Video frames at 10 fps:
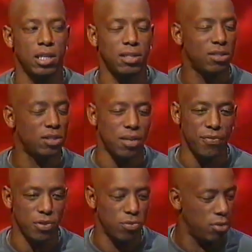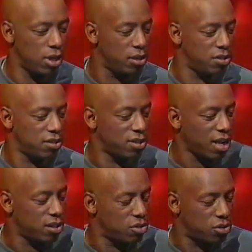He, he, there's something really something
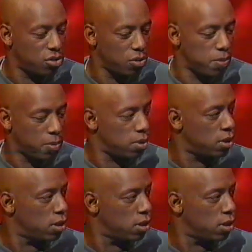sad like and stupid.